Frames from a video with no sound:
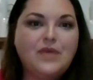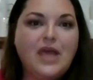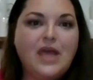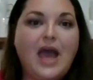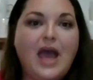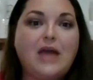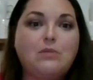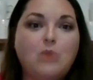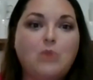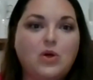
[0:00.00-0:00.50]

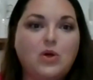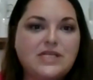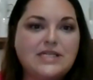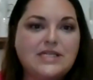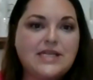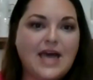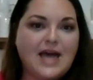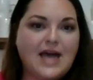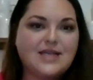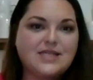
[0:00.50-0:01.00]
and
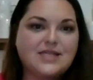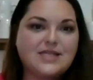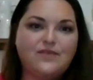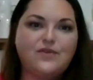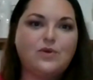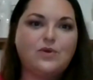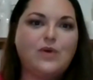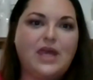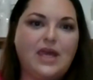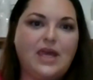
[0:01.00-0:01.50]
multitask if
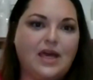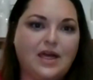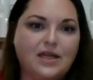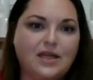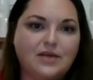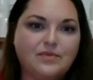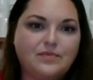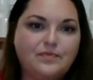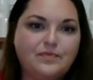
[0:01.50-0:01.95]
you can.